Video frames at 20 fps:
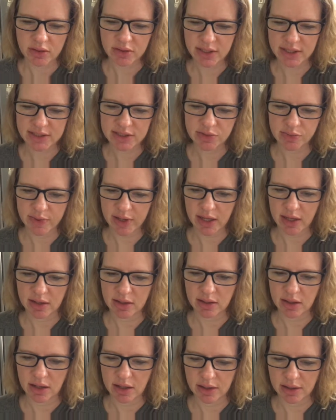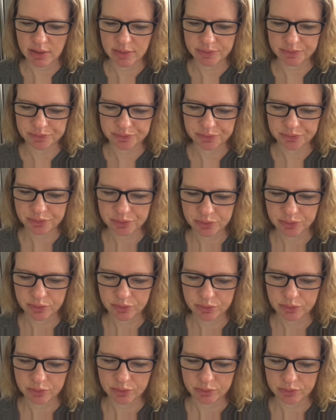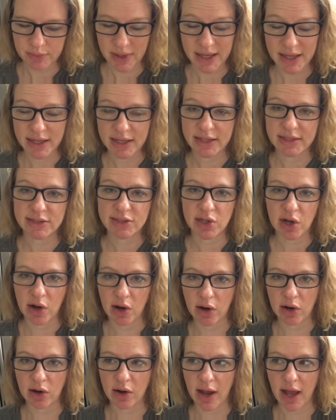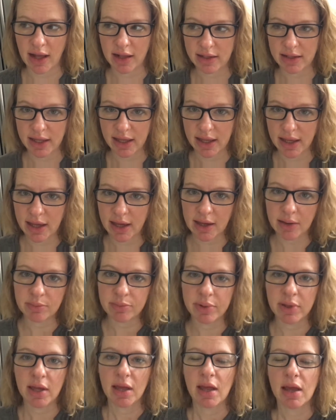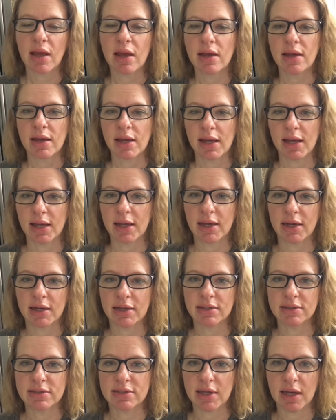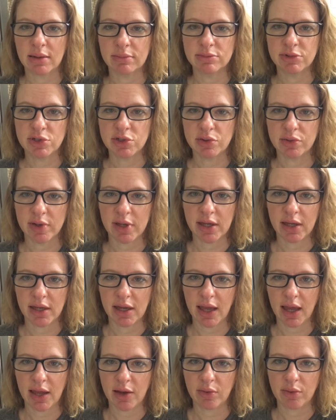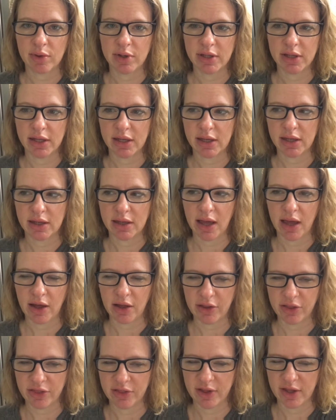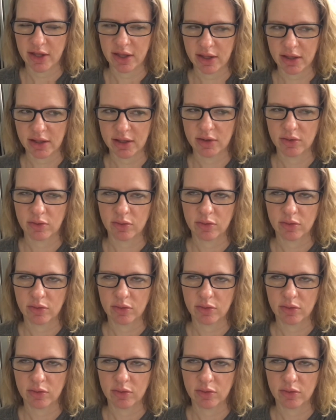this week, my kids are at camp, and I'm doing a really healthy